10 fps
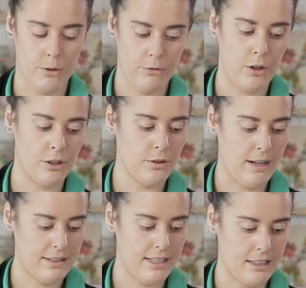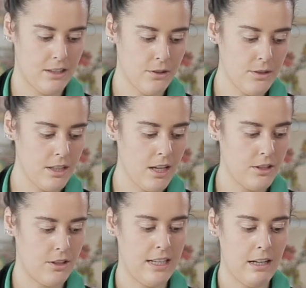move on to our stencils.
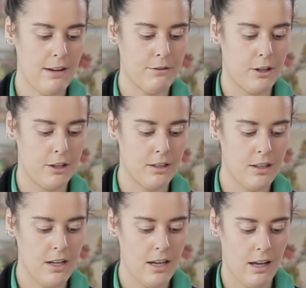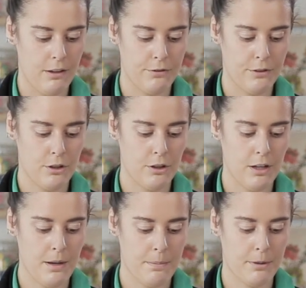So here I've got a
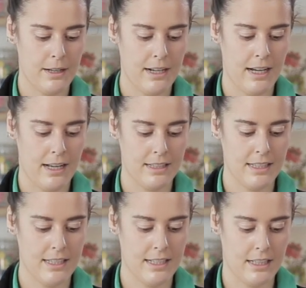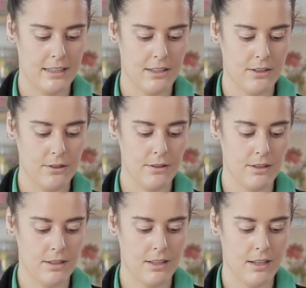few pre-cut
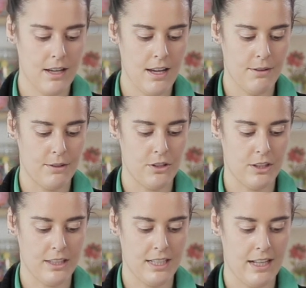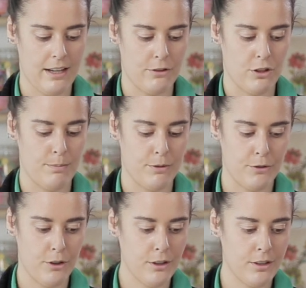stencils, which you can tell I've used
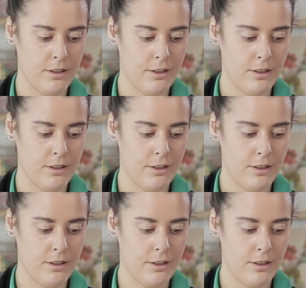before.